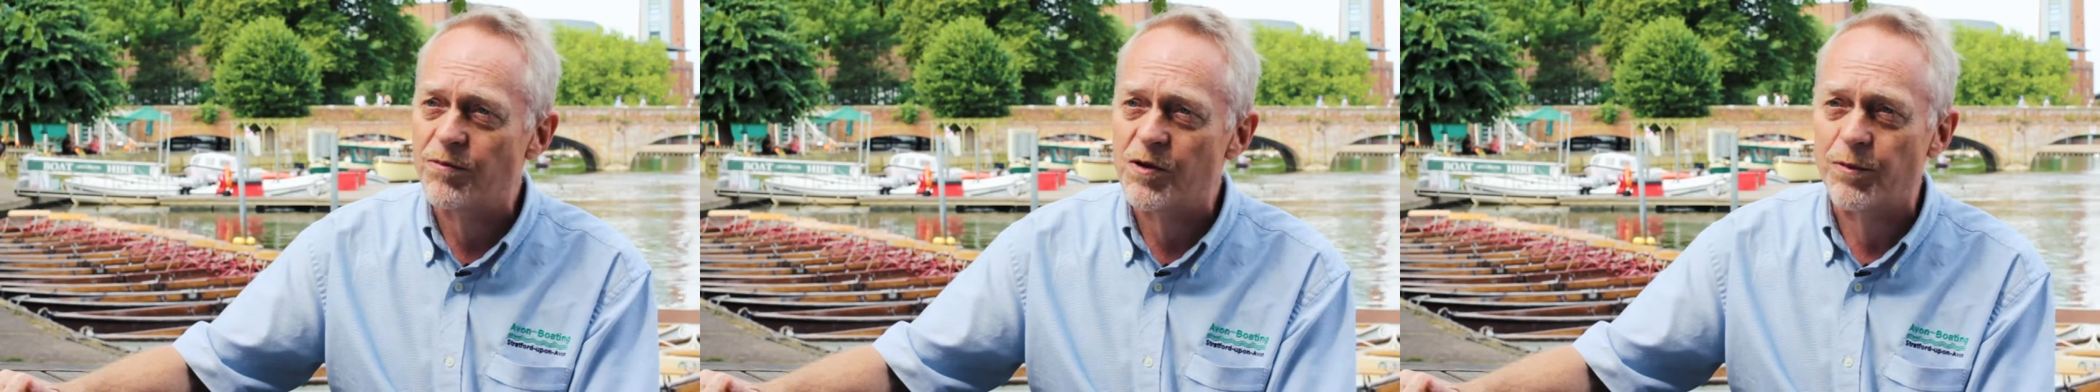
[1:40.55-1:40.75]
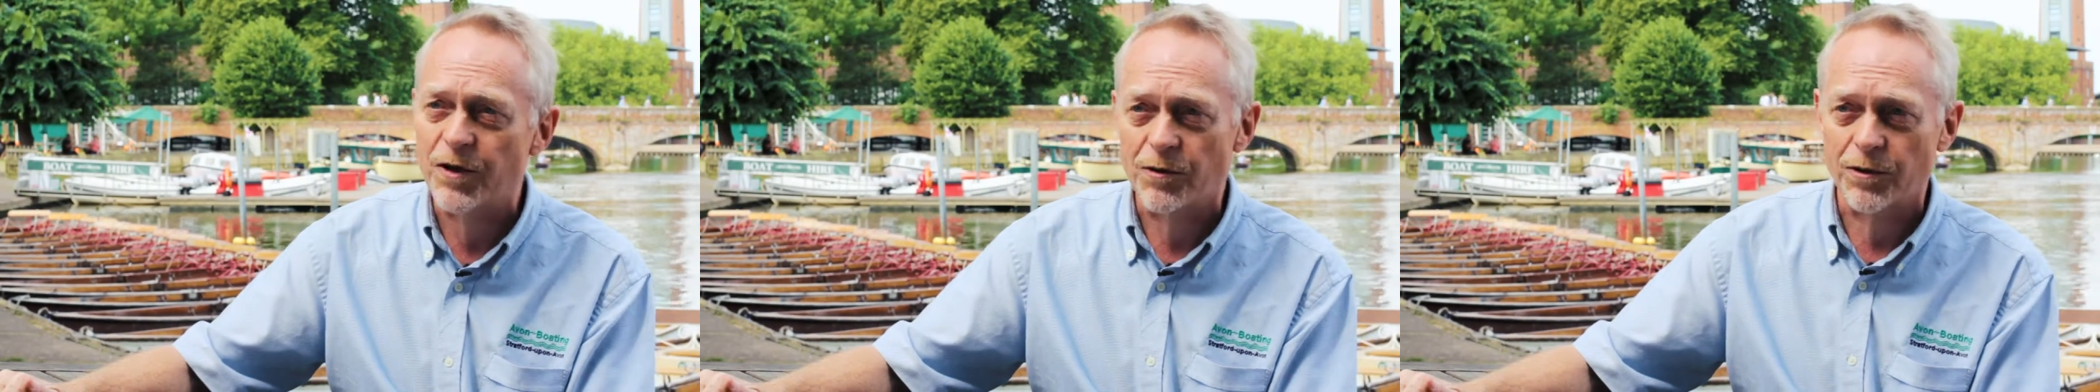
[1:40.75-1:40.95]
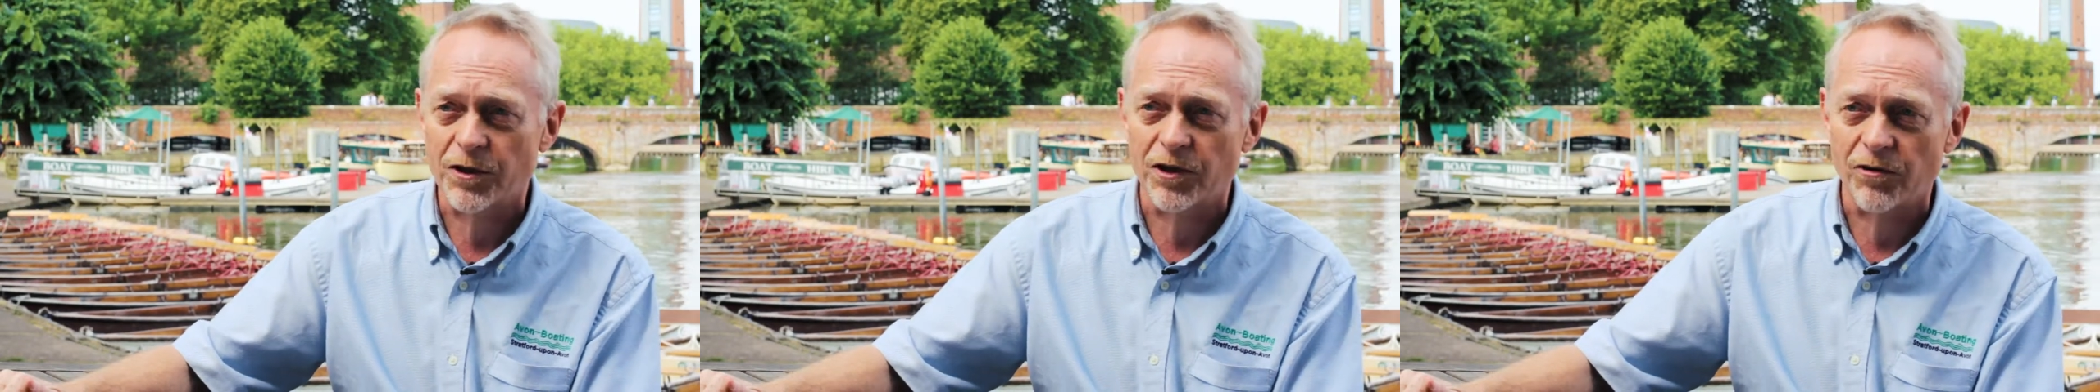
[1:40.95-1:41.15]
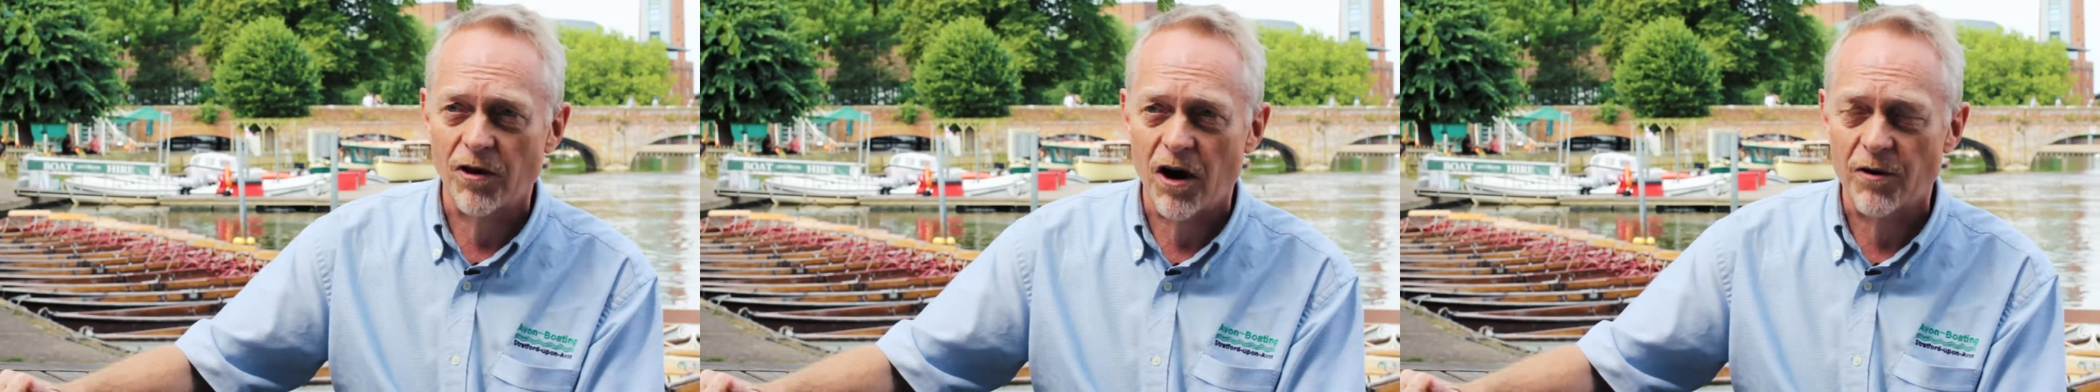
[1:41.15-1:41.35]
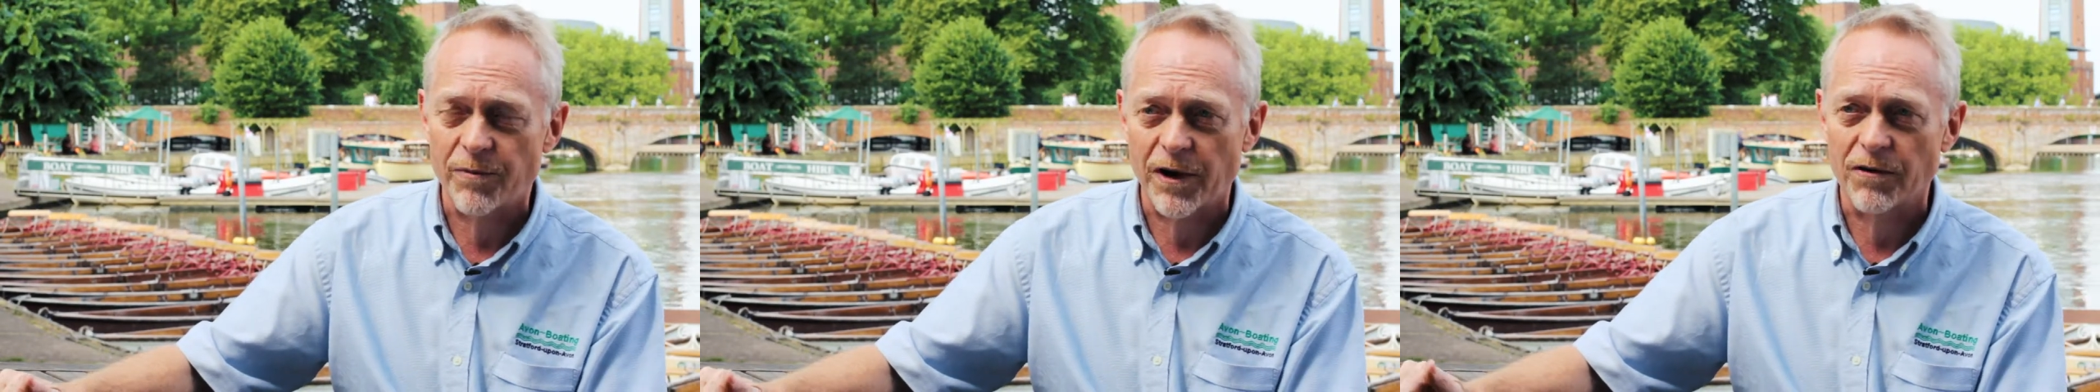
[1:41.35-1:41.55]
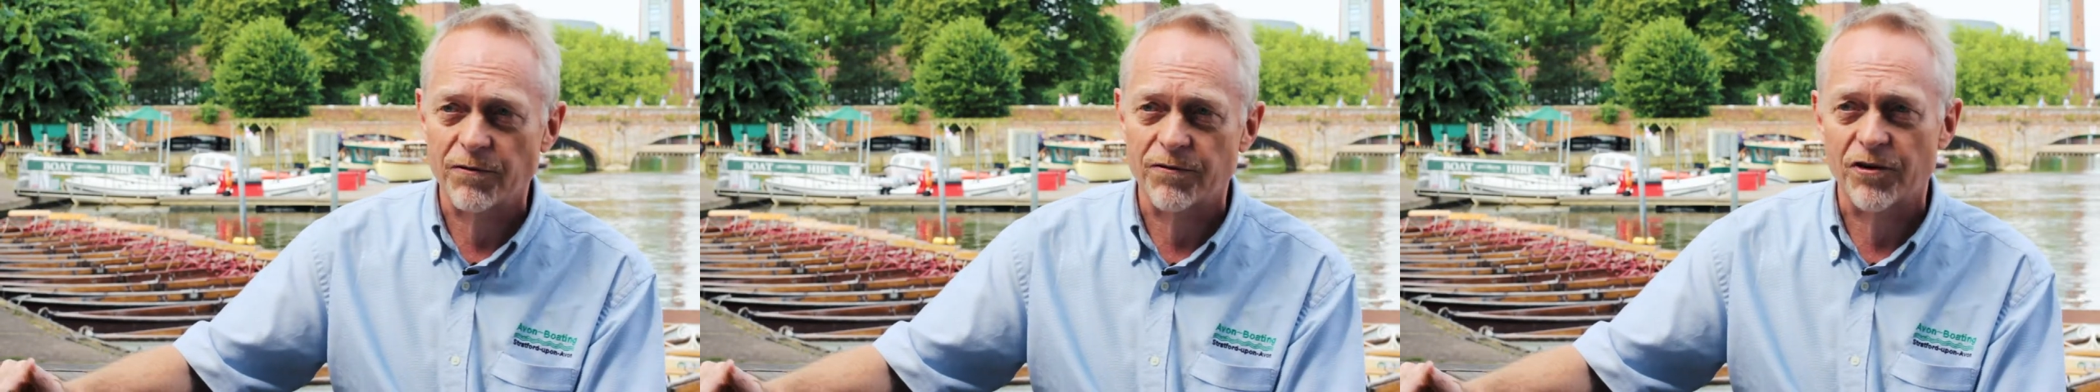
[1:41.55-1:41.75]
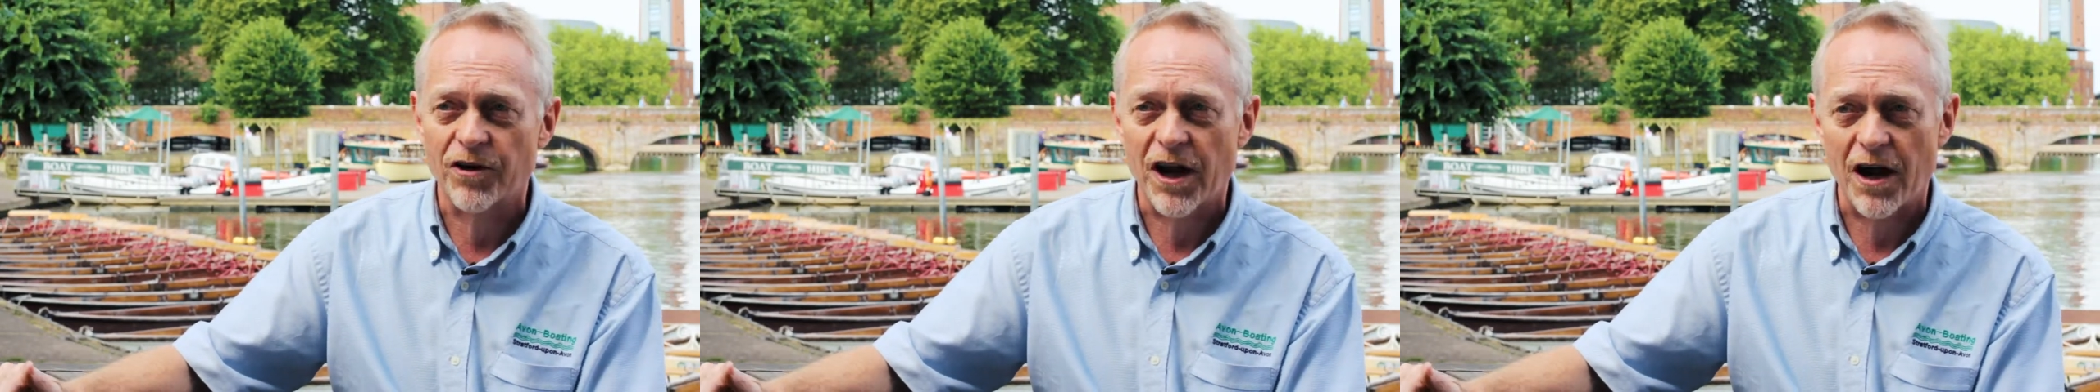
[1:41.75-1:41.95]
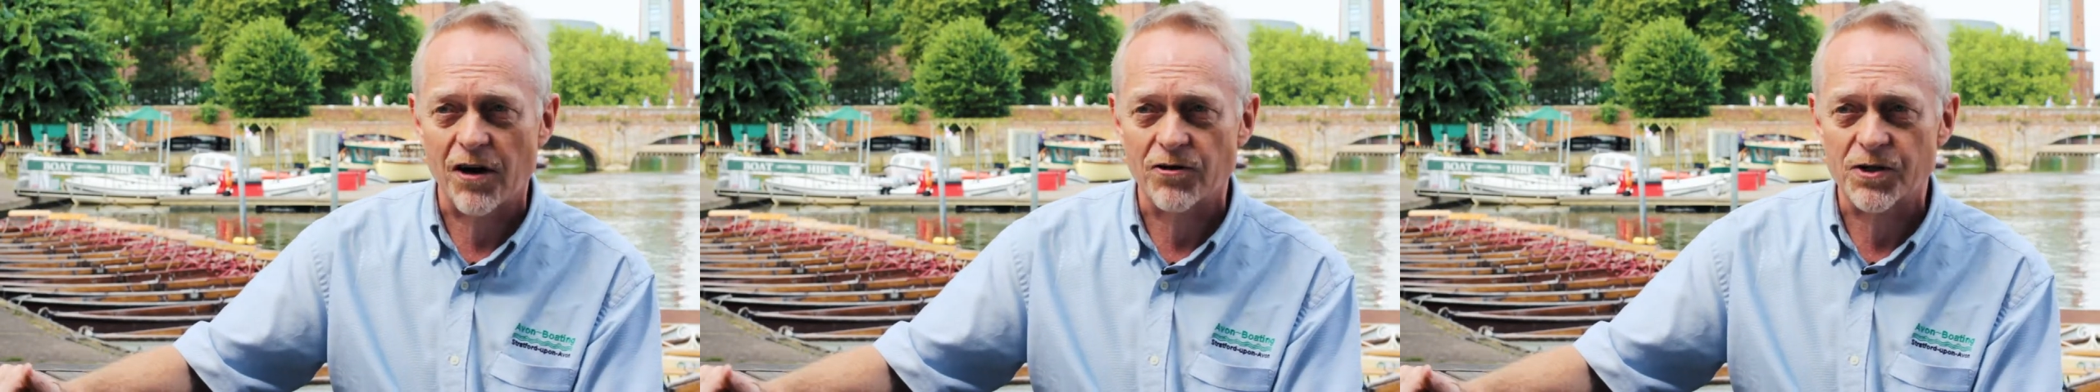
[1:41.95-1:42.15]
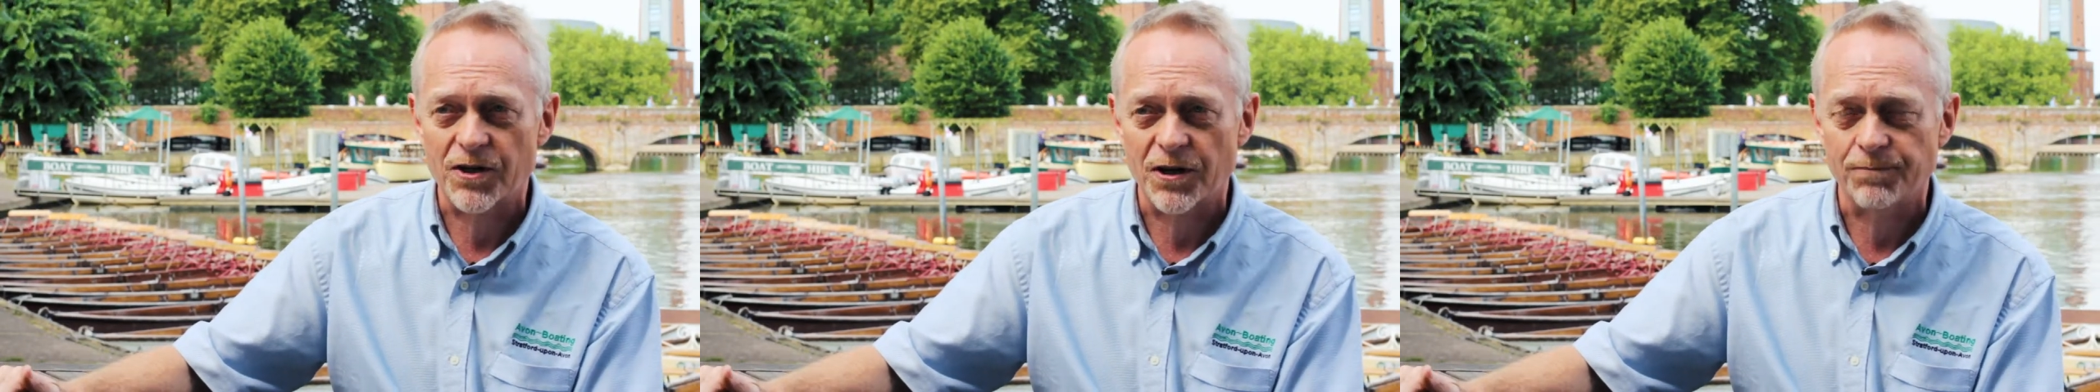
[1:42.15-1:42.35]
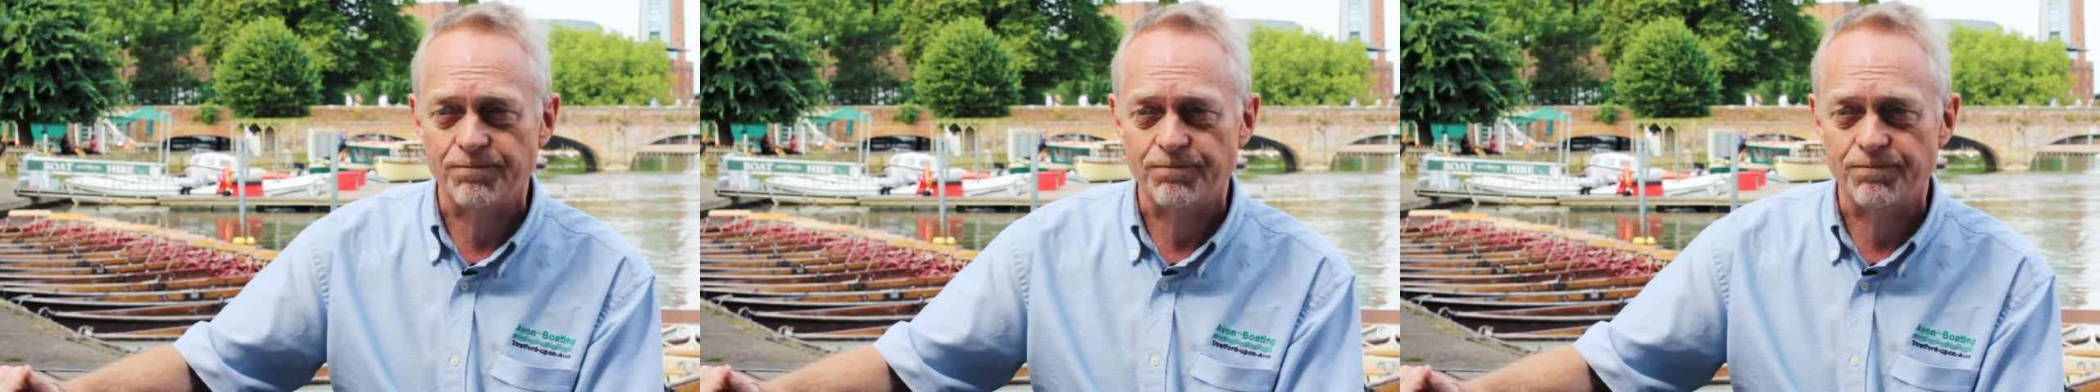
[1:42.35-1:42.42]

to people who hire a boat for an hour or so.